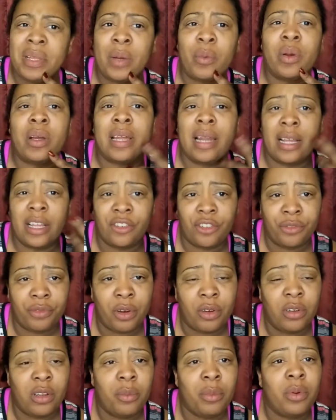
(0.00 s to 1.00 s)
like, well, can I get your
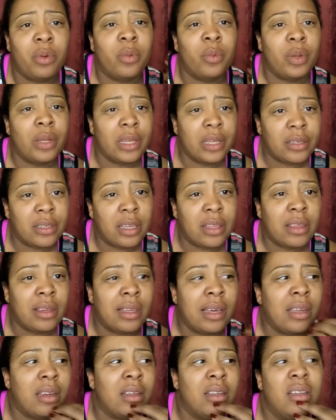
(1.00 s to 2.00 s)
phone number, or we can get together
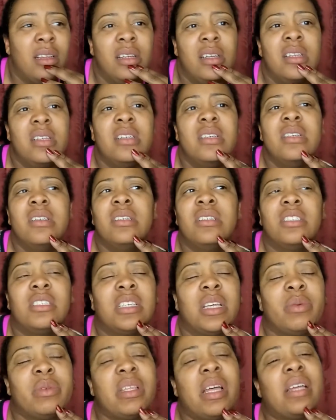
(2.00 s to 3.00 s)
later?
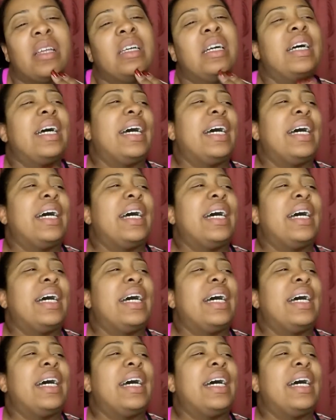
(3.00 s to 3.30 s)
Giselle was like,